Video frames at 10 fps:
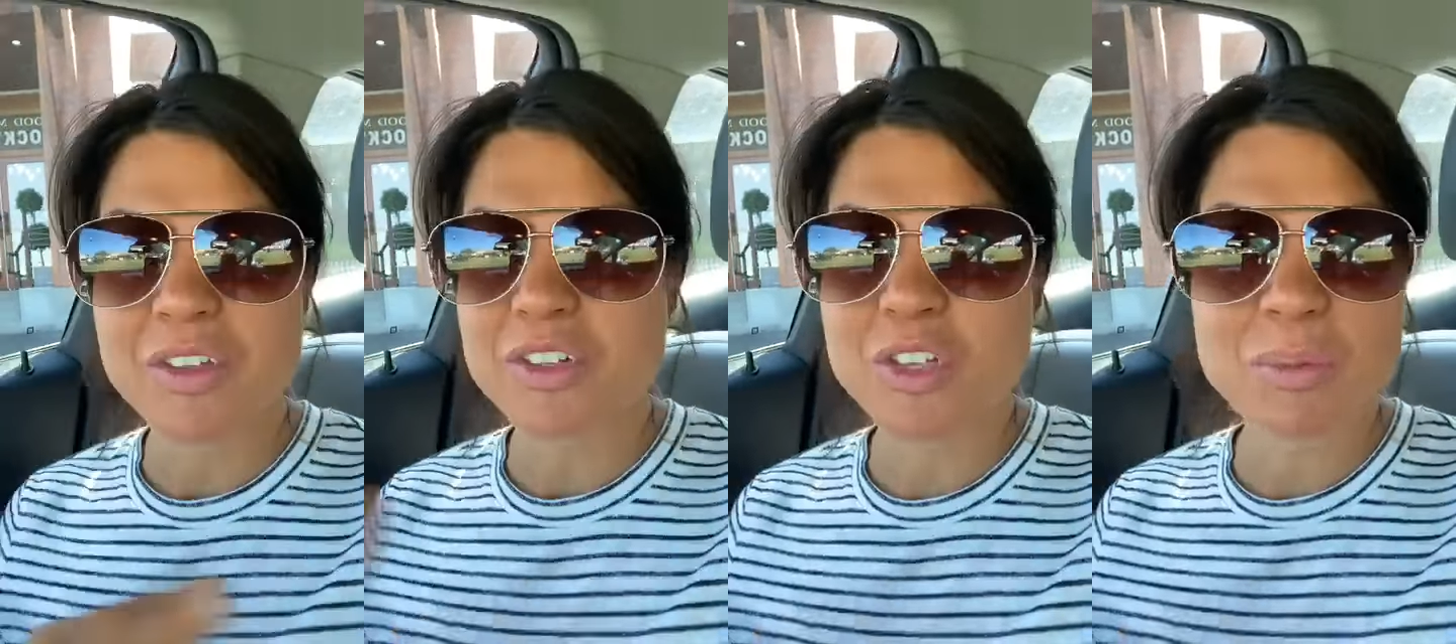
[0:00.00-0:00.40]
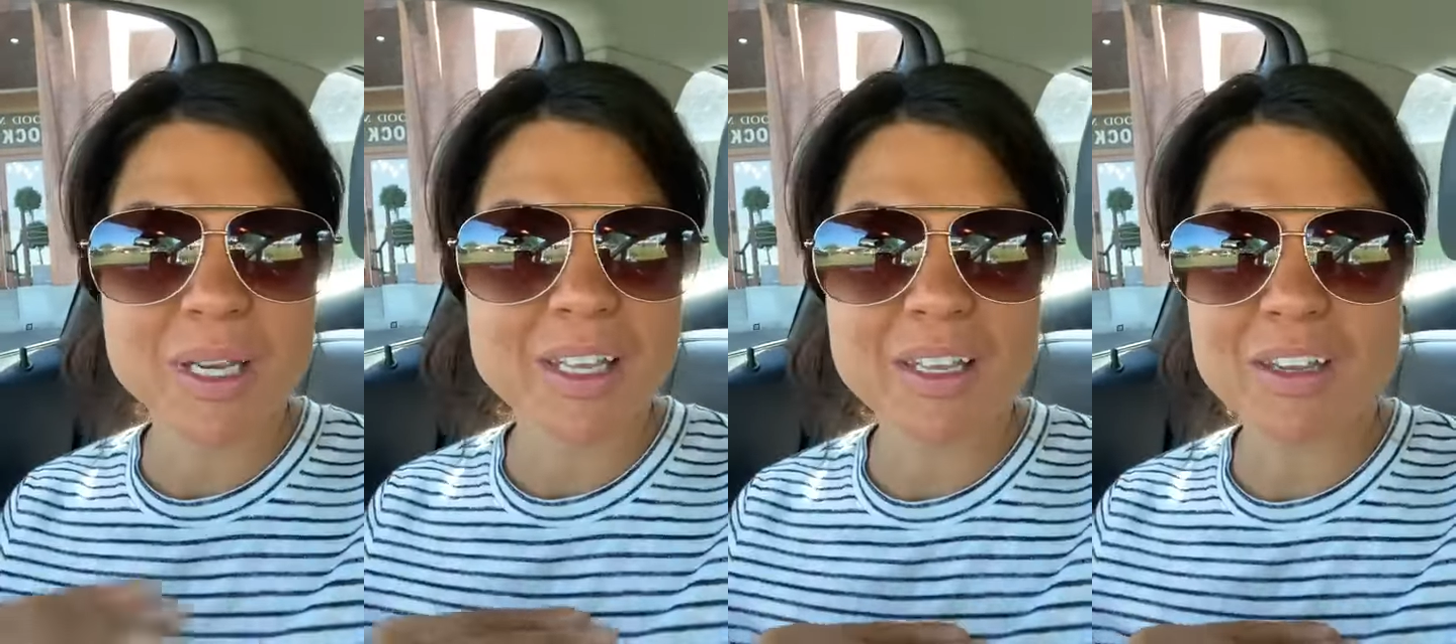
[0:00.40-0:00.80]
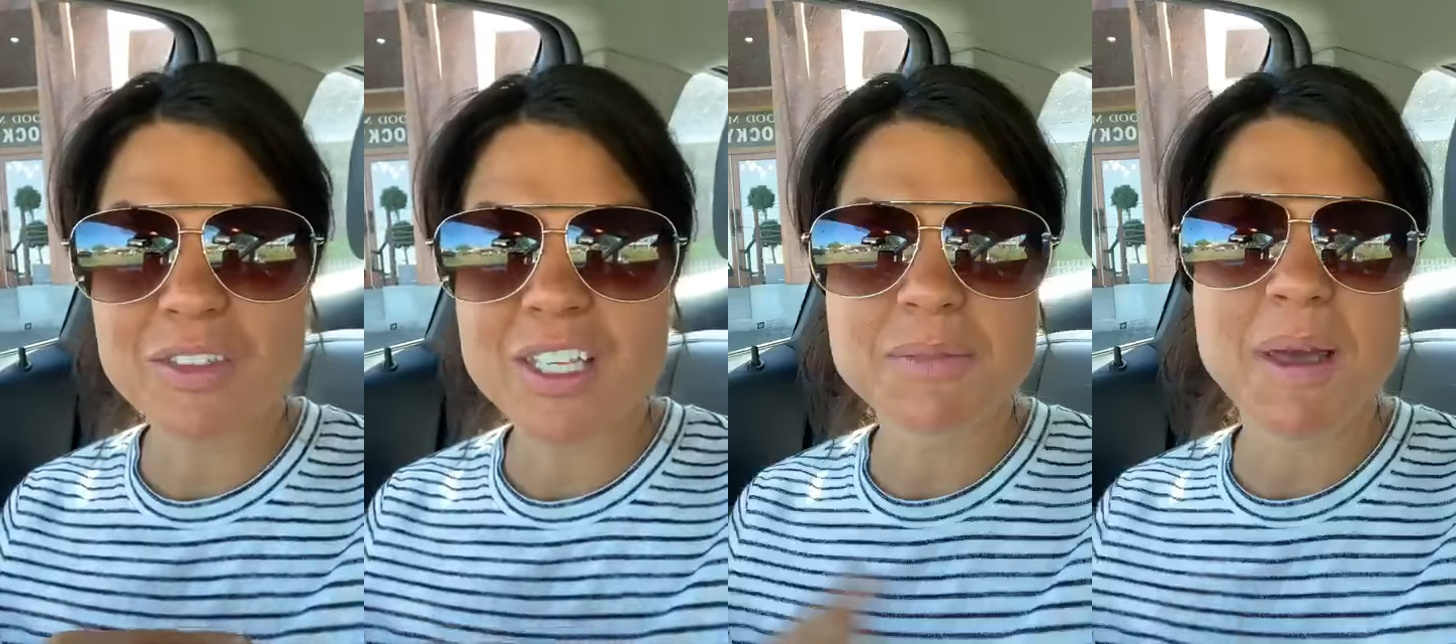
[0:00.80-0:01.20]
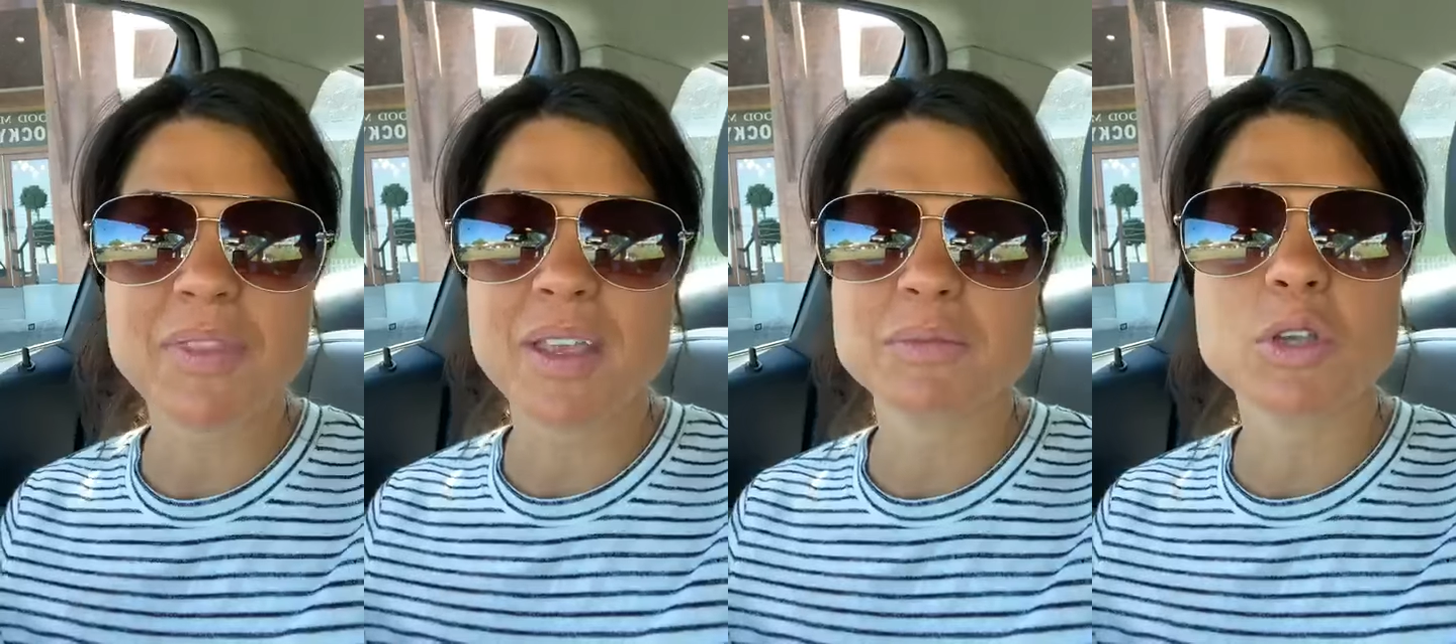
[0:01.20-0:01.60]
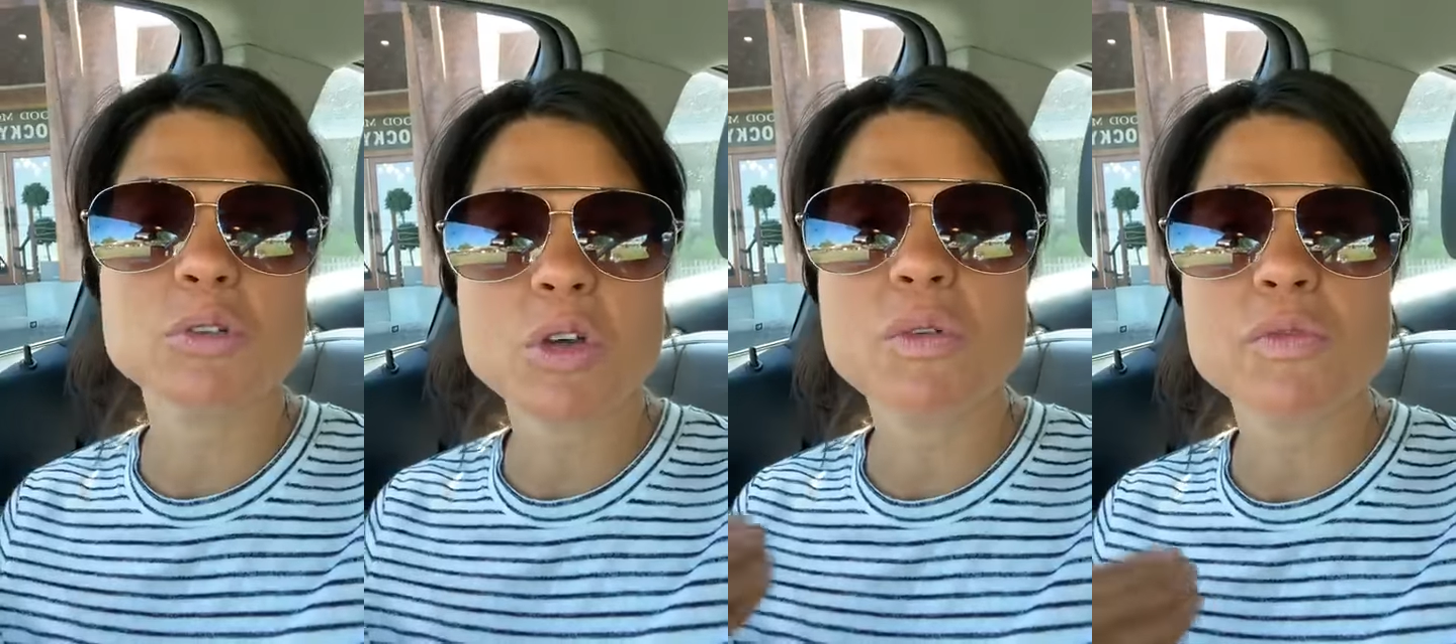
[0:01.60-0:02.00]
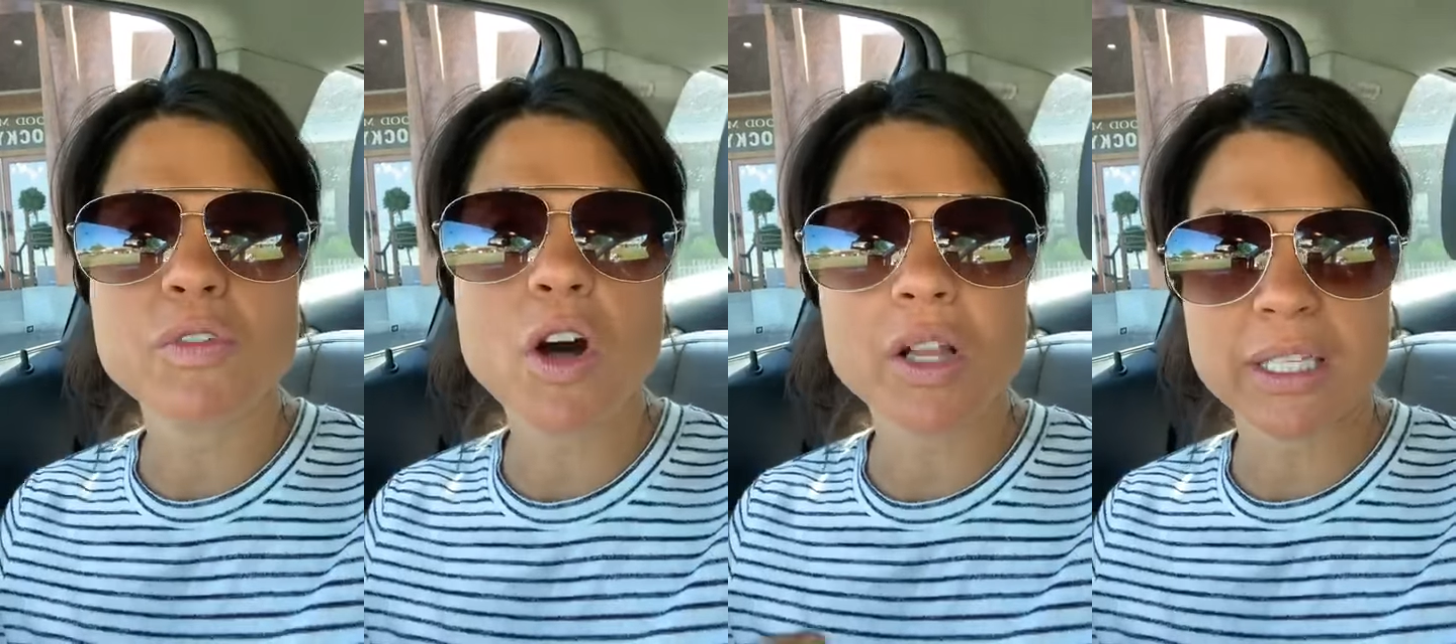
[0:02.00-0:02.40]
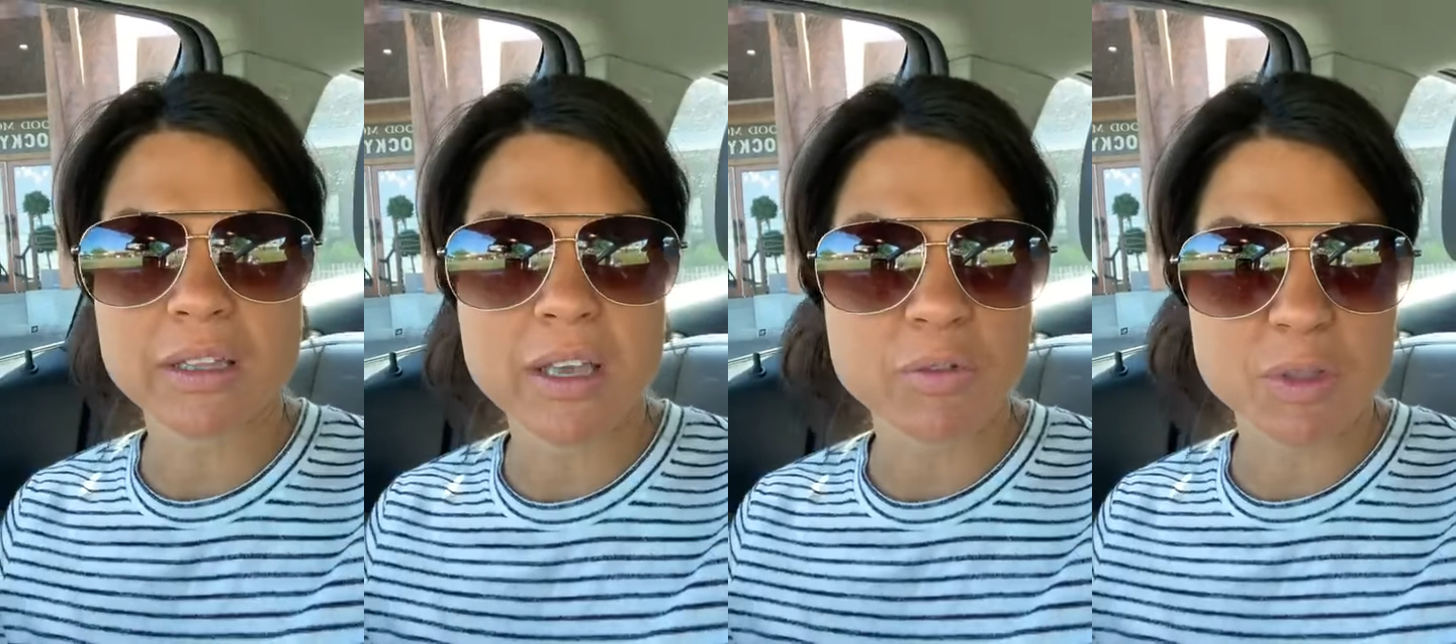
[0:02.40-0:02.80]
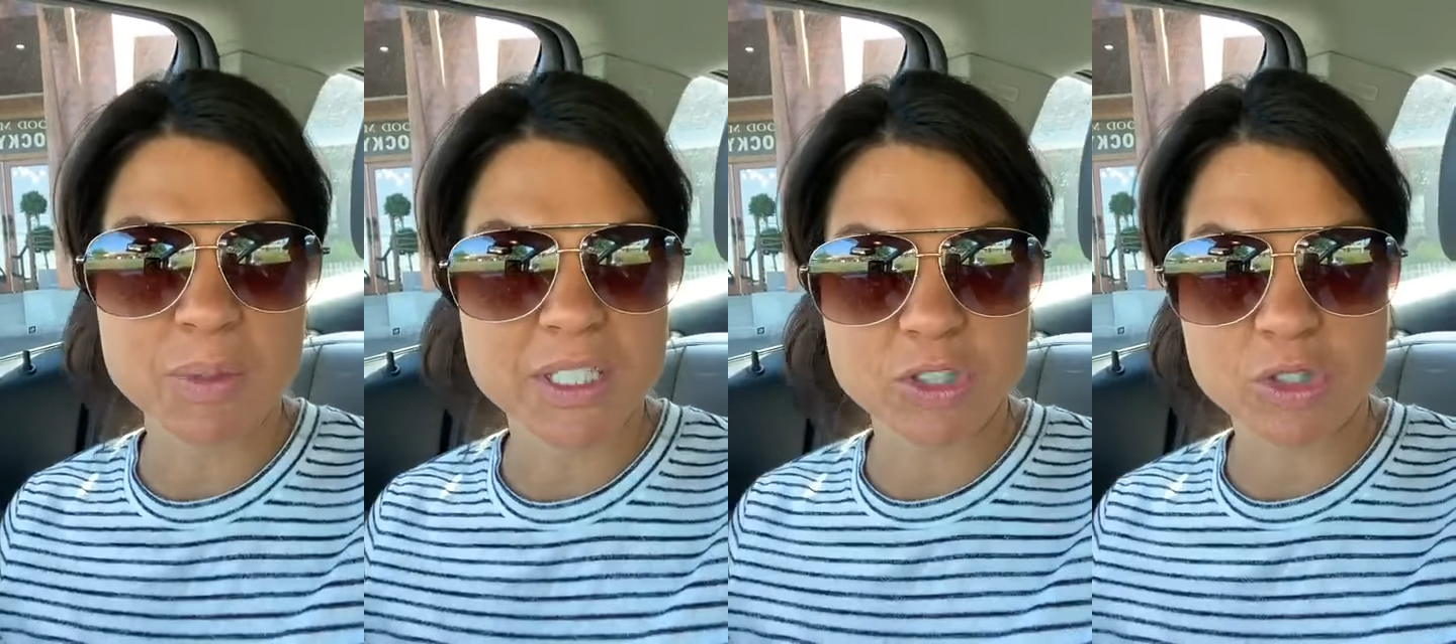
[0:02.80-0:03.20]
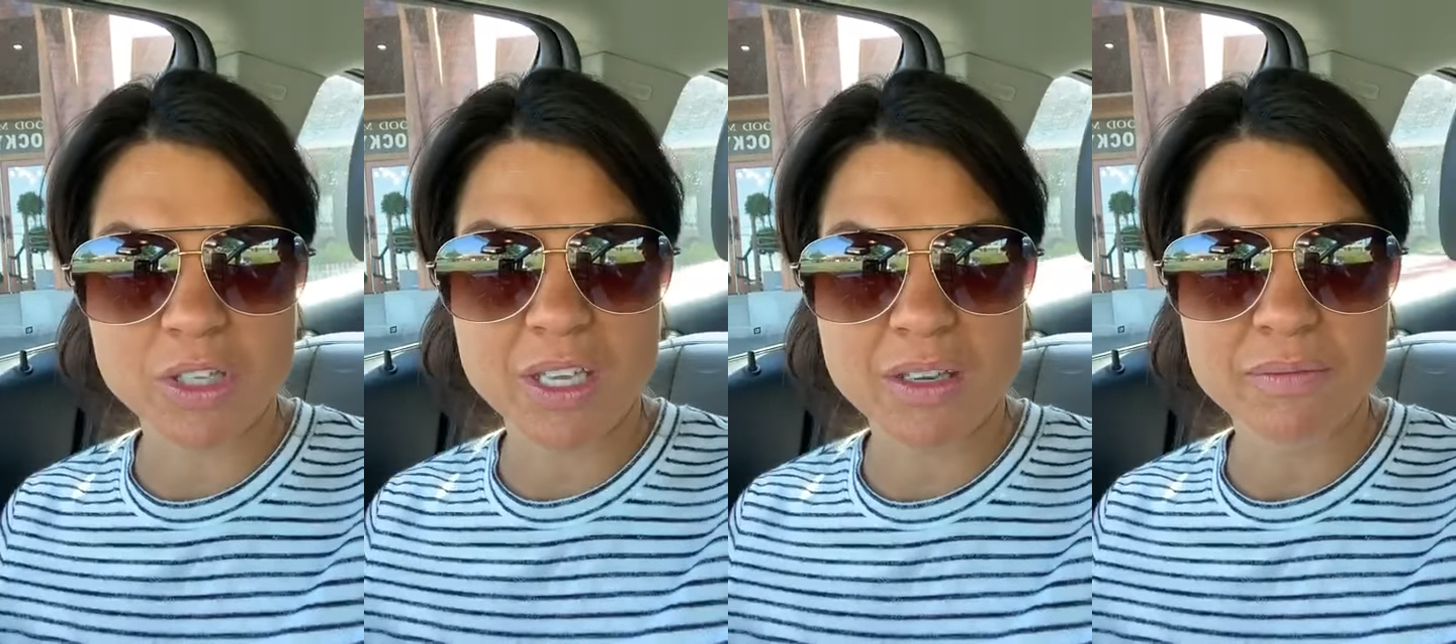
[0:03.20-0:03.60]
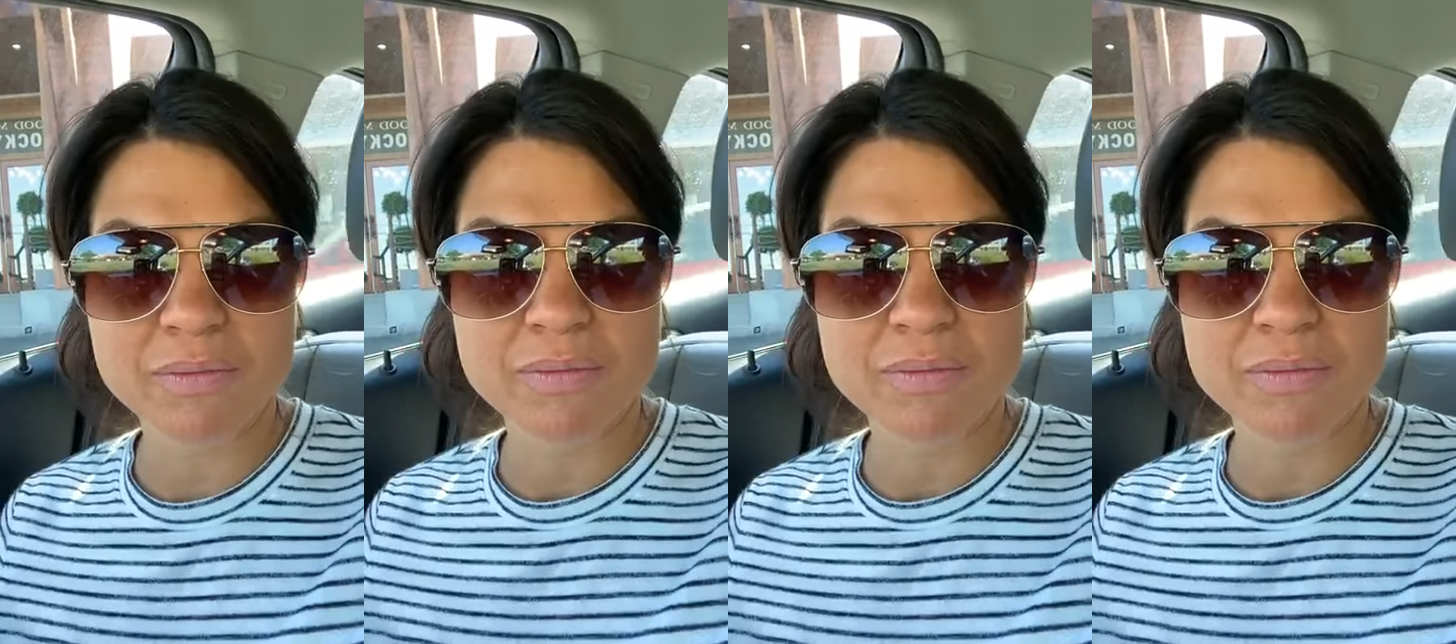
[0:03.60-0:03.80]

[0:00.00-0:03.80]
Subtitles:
so many good things about them, so you don't fall in love with potential again.